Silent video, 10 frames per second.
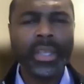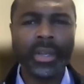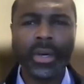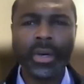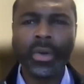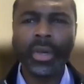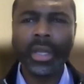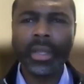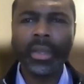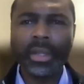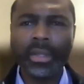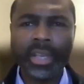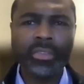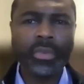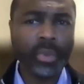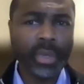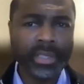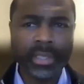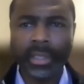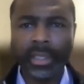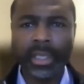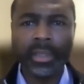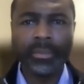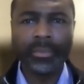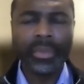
You know, just recently